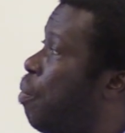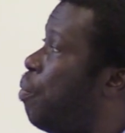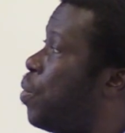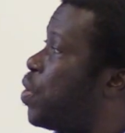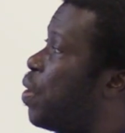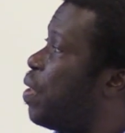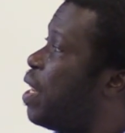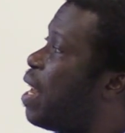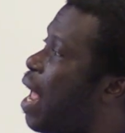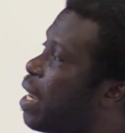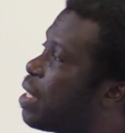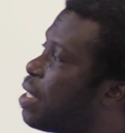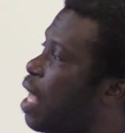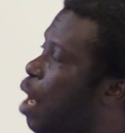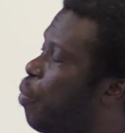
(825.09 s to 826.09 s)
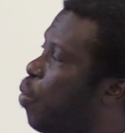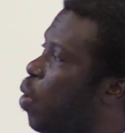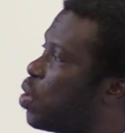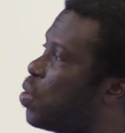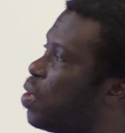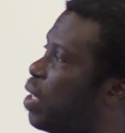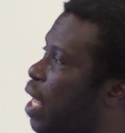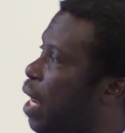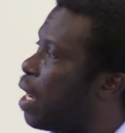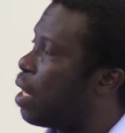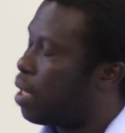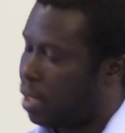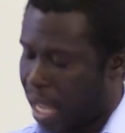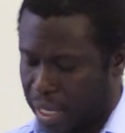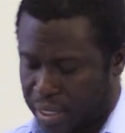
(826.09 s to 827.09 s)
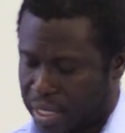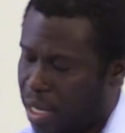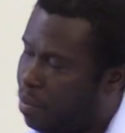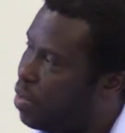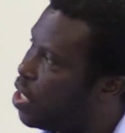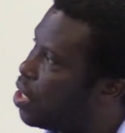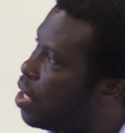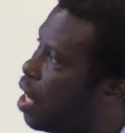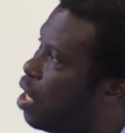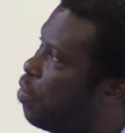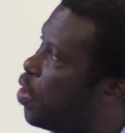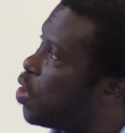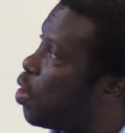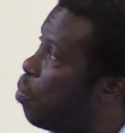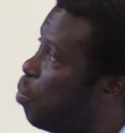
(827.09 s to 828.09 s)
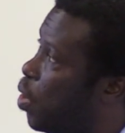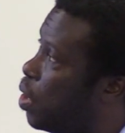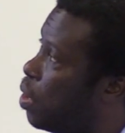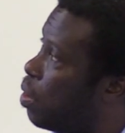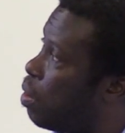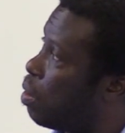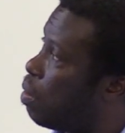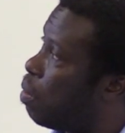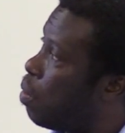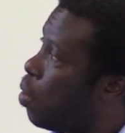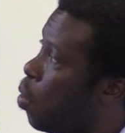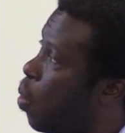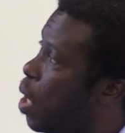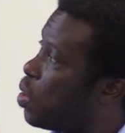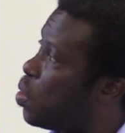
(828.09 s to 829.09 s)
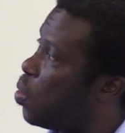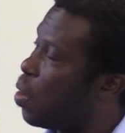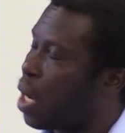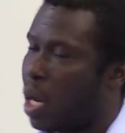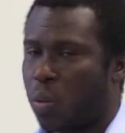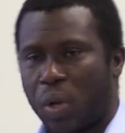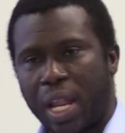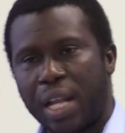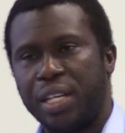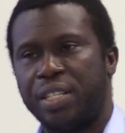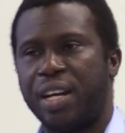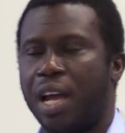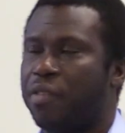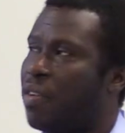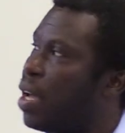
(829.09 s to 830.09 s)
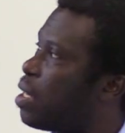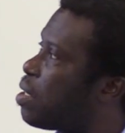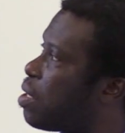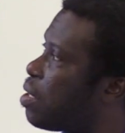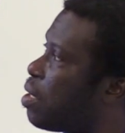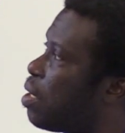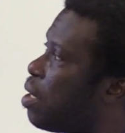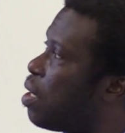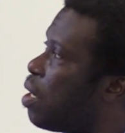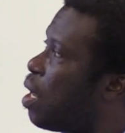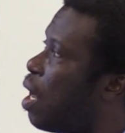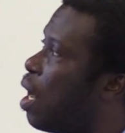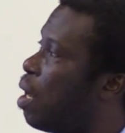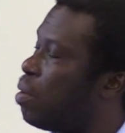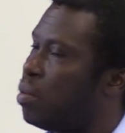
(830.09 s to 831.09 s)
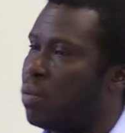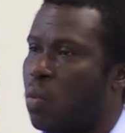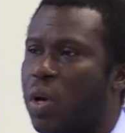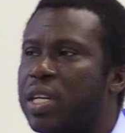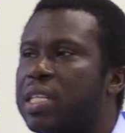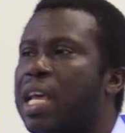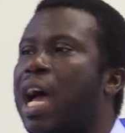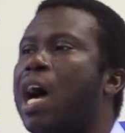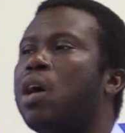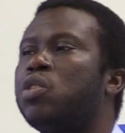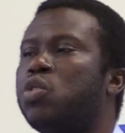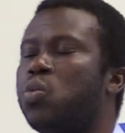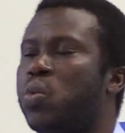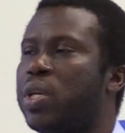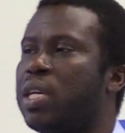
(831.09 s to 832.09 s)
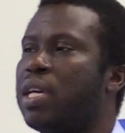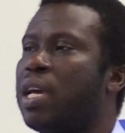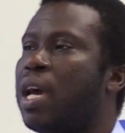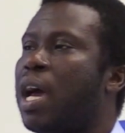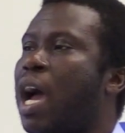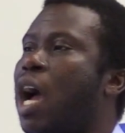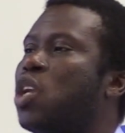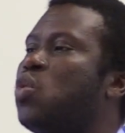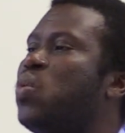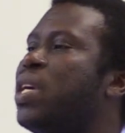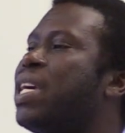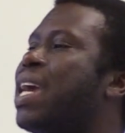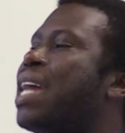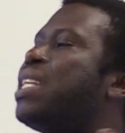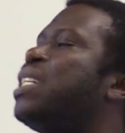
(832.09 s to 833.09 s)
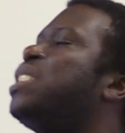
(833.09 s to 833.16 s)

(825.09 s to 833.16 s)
So the next step was to take that same digital elevation model. We want to look at what are the drivers and how do we get a